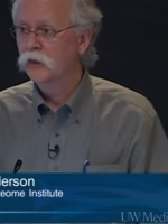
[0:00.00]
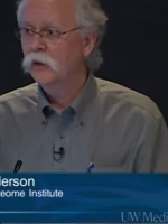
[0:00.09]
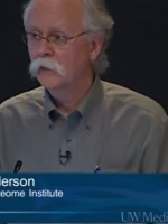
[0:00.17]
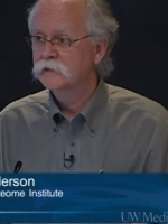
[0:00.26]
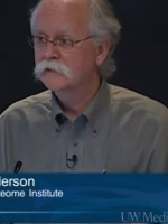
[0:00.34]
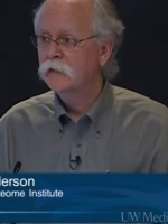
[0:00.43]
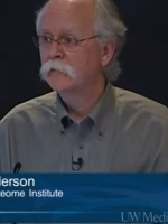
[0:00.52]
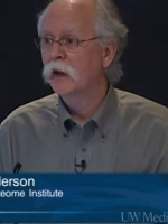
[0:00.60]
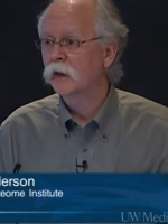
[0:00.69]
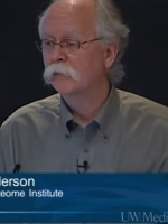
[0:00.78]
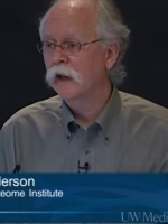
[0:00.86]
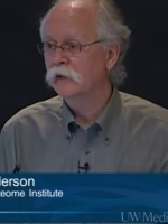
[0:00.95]
on the same kind
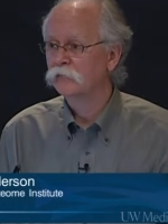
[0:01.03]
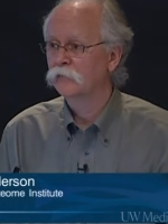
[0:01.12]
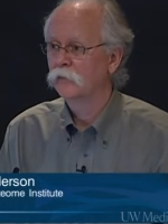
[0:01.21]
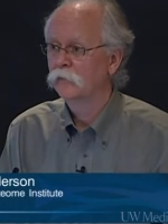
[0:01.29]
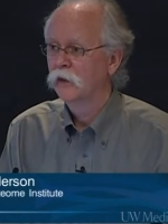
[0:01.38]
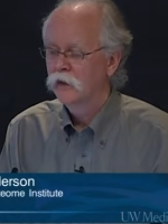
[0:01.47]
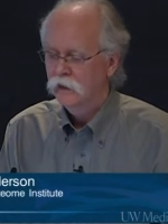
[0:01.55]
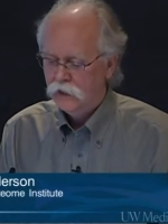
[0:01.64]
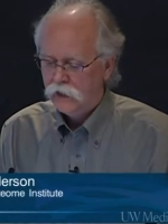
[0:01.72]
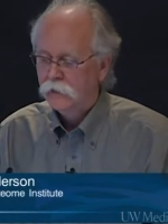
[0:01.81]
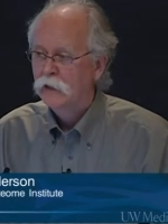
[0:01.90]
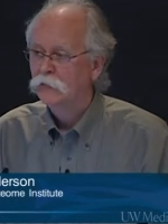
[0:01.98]
of platform.
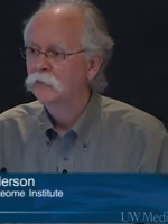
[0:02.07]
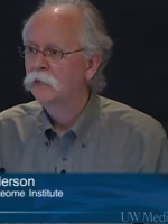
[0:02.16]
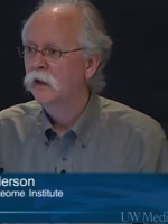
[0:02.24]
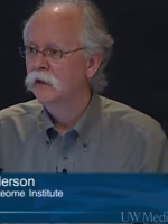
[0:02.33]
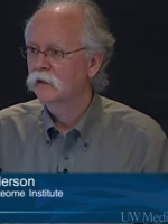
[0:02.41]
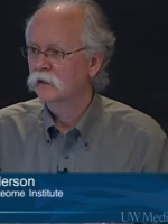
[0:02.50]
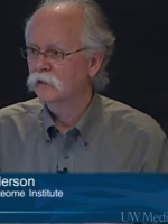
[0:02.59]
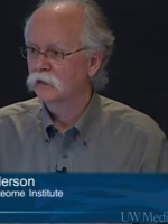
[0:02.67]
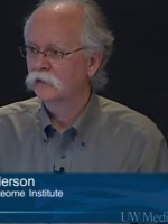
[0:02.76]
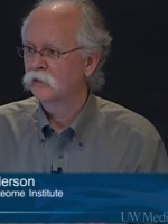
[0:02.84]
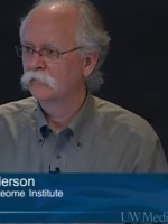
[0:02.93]
And that would make a,